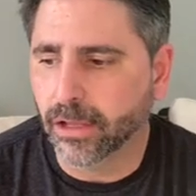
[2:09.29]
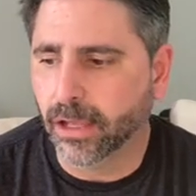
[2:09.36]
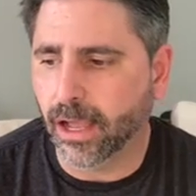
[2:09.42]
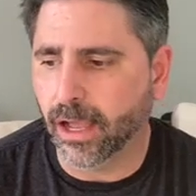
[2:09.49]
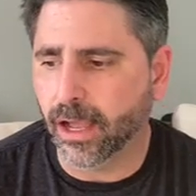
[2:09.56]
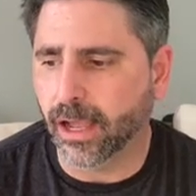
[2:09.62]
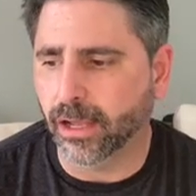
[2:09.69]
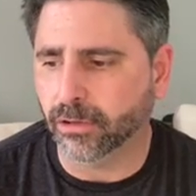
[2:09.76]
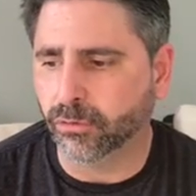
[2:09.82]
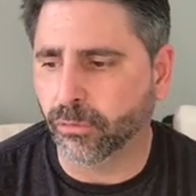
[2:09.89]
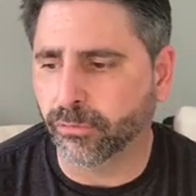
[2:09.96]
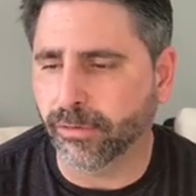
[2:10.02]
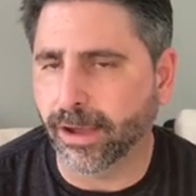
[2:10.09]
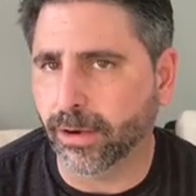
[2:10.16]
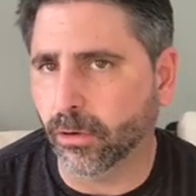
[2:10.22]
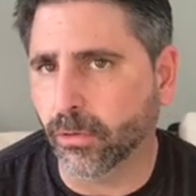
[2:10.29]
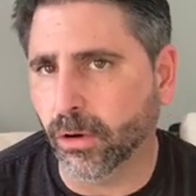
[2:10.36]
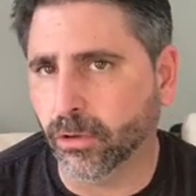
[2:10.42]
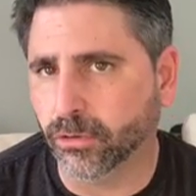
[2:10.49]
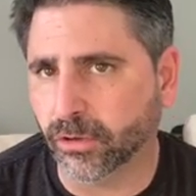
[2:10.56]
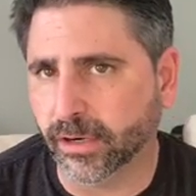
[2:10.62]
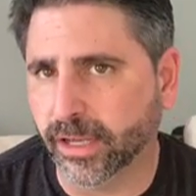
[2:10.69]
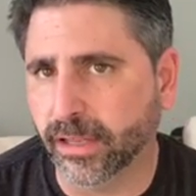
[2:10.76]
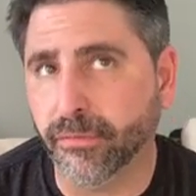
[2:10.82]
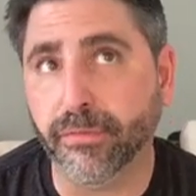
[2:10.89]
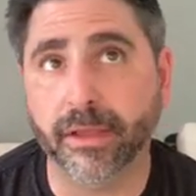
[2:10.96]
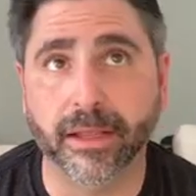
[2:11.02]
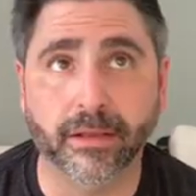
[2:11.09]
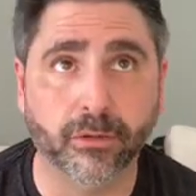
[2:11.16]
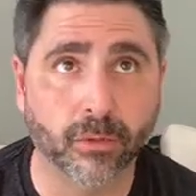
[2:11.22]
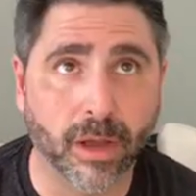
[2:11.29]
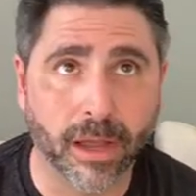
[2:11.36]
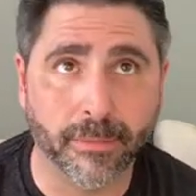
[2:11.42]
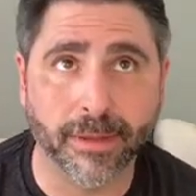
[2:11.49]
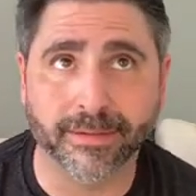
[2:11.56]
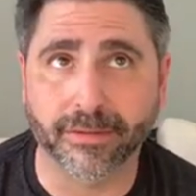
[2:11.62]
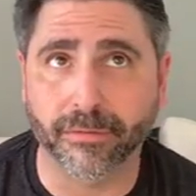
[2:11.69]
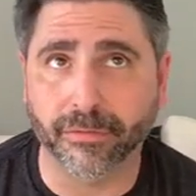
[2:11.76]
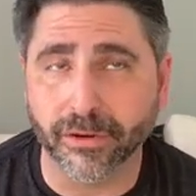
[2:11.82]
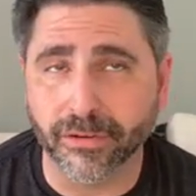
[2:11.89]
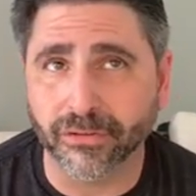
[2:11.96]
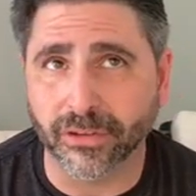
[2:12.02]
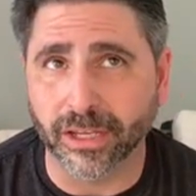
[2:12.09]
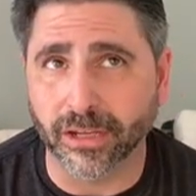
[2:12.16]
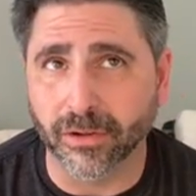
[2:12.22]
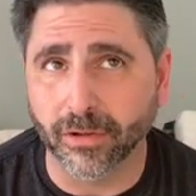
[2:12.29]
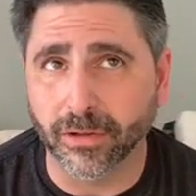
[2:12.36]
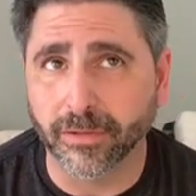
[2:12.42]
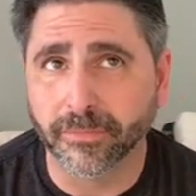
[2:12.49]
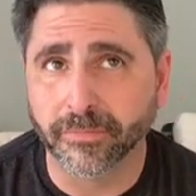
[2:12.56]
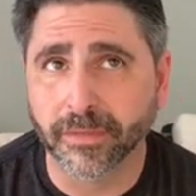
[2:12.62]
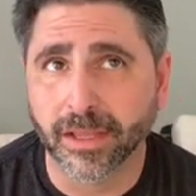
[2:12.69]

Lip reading: to follow Underneath and to have as a first single.